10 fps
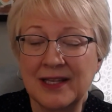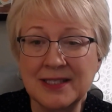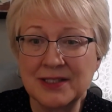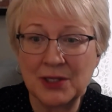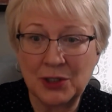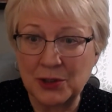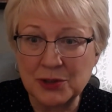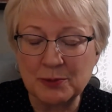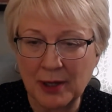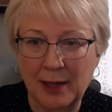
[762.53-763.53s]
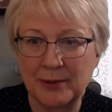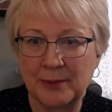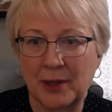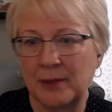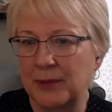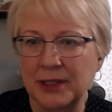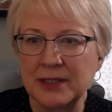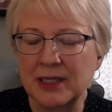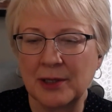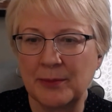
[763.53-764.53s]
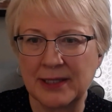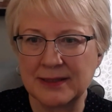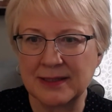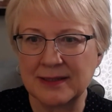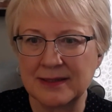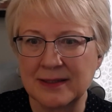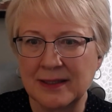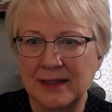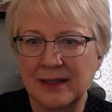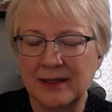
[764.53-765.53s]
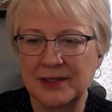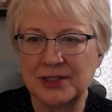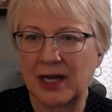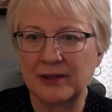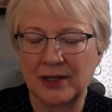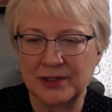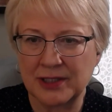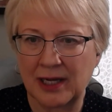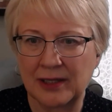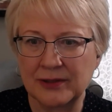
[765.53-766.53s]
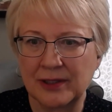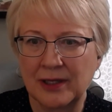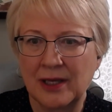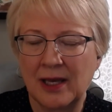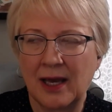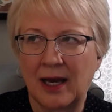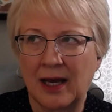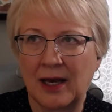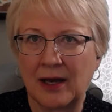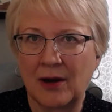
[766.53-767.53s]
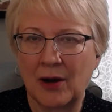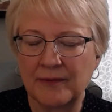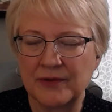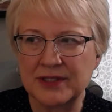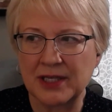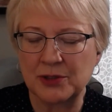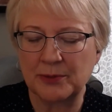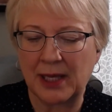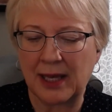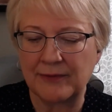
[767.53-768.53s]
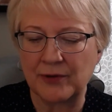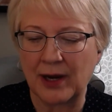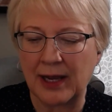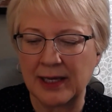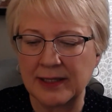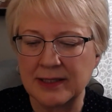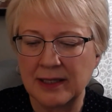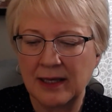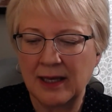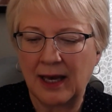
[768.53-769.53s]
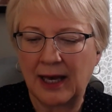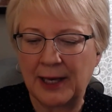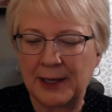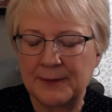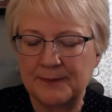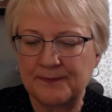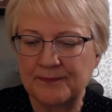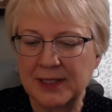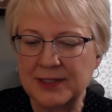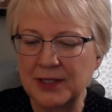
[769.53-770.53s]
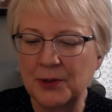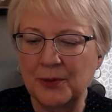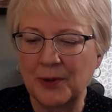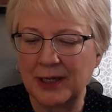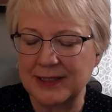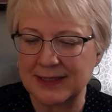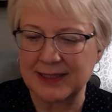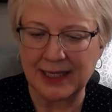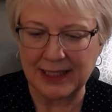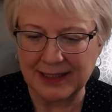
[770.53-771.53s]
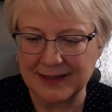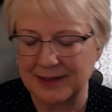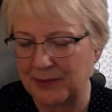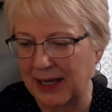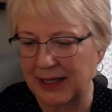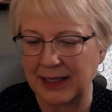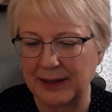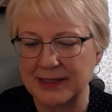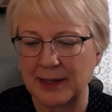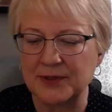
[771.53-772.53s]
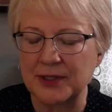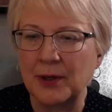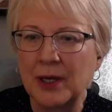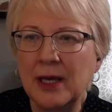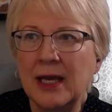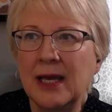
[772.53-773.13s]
this is a huge problem on military bases, the child on child uh, harmful sexual mm. behavior. And um, so you wanted studies and backing those up. So